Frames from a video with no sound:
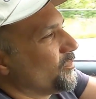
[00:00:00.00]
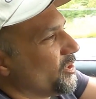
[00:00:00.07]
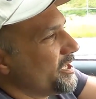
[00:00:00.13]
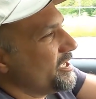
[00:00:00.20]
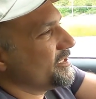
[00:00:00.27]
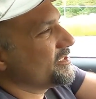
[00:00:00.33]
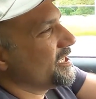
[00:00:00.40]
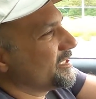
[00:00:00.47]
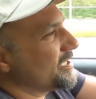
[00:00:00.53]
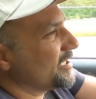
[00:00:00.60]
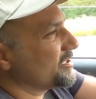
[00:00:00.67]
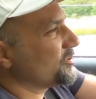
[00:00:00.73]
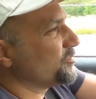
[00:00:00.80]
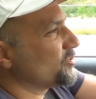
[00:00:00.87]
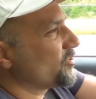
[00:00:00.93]
Please hit
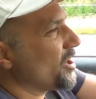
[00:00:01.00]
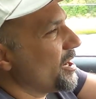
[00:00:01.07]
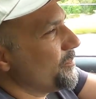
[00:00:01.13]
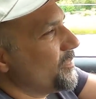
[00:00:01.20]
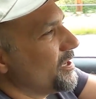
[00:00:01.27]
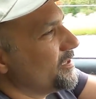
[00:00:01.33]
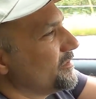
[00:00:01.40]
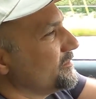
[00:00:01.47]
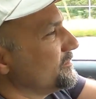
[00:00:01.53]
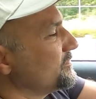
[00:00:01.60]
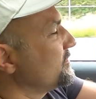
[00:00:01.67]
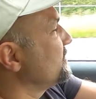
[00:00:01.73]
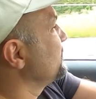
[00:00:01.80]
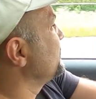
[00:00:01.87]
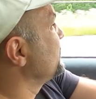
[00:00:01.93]
that subscribe
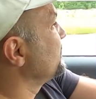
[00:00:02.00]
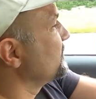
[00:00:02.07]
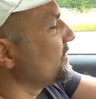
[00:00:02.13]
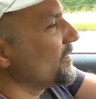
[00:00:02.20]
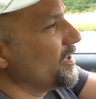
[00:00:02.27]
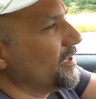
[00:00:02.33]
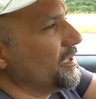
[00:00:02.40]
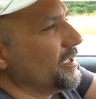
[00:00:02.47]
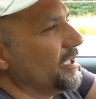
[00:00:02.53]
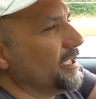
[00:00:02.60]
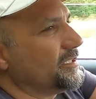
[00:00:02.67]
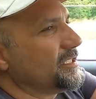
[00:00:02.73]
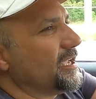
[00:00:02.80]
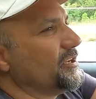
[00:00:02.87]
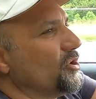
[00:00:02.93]
button,
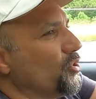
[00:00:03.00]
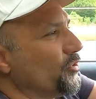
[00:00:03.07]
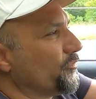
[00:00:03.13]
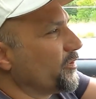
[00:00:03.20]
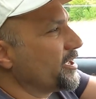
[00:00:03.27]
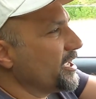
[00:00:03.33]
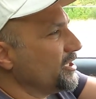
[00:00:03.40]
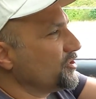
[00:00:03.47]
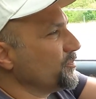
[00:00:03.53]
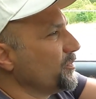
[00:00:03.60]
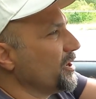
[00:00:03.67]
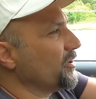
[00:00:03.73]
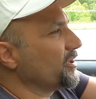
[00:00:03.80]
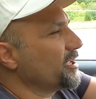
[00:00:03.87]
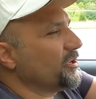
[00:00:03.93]
hit that notification
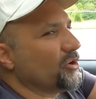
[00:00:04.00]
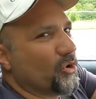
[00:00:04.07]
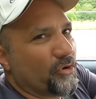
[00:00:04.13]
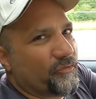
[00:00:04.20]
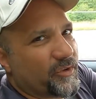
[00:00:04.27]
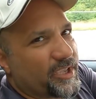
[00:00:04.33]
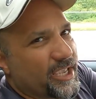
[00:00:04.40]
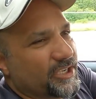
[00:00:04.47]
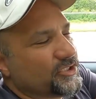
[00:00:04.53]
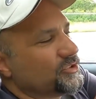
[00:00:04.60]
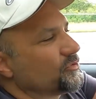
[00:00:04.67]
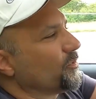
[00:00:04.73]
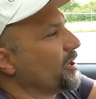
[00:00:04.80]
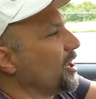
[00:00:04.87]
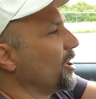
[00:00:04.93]
bell to get
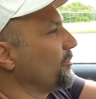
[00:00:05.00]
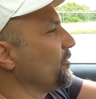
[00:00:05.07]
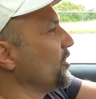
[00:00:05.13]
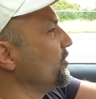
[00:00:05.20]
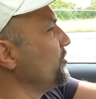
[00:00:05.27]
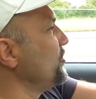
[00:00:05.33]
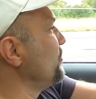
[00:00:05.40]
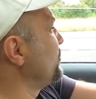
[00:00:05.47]
notifications when I upload